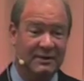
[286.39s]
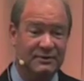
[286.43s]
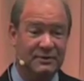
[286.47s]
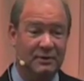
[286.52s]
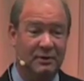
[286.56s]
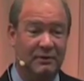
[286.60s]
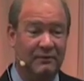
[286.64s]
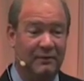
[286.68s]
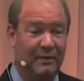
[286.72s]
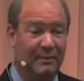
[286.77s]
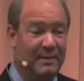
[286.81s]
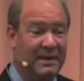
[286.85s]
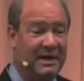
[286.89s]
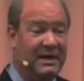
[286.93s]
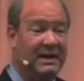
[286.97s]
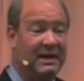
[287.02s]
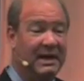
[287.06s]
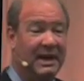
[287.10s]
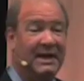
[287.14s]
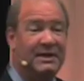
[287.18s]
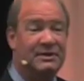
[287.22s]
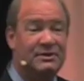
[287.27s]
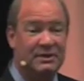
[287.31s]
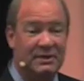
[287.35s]
So the
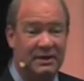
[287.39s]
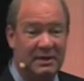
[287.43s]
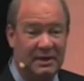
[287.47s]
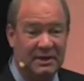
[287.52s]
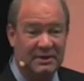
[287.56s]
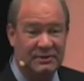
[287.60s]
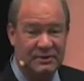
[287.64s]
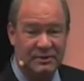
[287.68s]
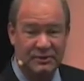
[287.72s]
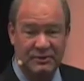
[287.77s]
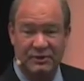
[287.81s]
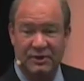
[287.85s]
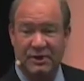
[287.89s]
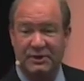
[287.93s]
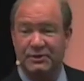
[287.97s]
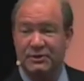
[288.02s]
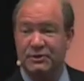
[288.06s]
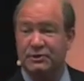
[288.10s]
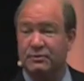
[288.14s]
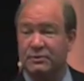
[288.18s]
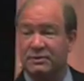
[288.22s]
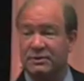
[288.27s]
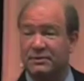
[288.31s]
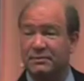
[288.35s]
mediation is the
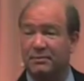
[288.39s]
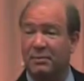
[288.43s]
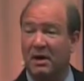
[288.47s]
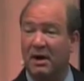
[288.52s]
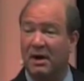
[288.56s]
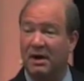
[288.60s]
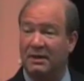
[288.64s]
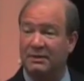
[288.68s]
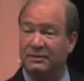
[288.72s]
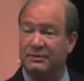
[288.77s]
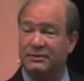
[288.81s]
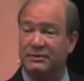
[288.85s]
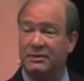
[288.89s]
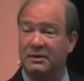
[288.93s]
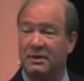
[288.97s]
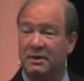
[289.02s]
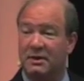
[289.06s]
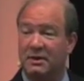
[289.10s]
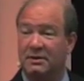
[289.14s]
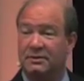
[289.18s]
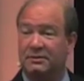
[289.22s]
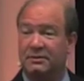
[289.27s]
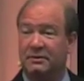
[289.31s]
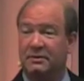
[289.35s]
judge's response
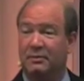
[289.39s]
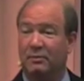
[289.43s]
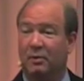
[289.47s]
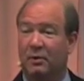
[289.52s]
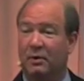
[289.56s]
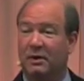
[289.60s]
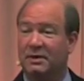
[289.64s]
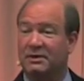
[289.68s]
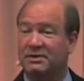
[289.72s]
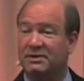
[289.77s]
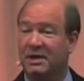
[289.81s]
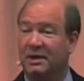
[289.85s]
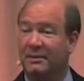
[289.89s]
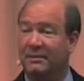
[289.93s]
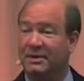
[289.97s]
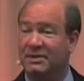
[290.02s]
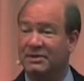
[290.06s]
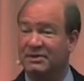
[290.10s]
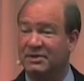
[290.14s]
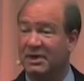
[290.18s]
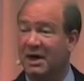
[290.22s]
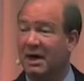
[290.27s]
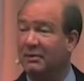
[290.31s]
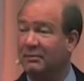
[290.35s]
to the mortgage company
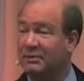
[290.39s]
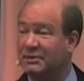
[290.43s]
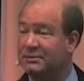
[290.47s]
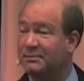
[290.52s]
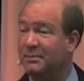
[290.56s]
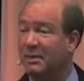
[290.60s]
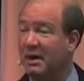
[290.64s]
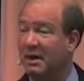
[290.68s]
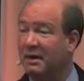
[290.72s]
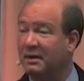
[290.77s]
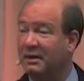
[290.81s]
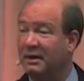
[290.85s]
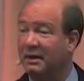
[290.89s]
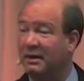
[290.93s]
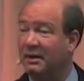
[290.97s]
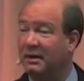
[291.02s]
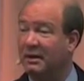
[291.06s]
is not responding,